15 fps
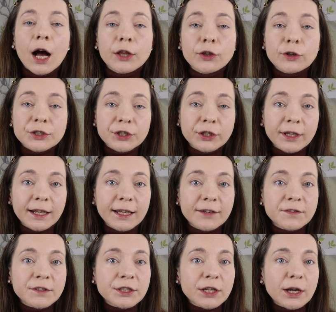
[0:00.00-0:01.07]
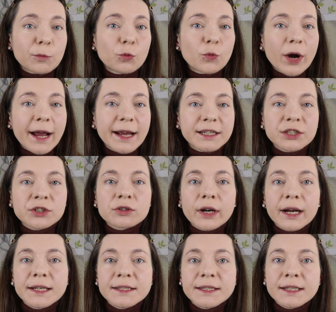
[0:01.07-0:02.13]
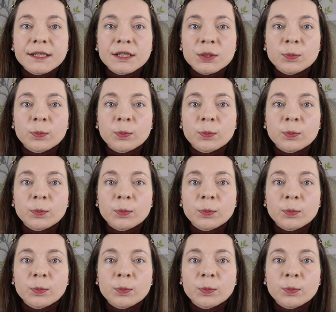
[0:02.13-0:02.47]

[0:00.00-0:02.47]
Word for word: I thought it's gonna leave some white traces,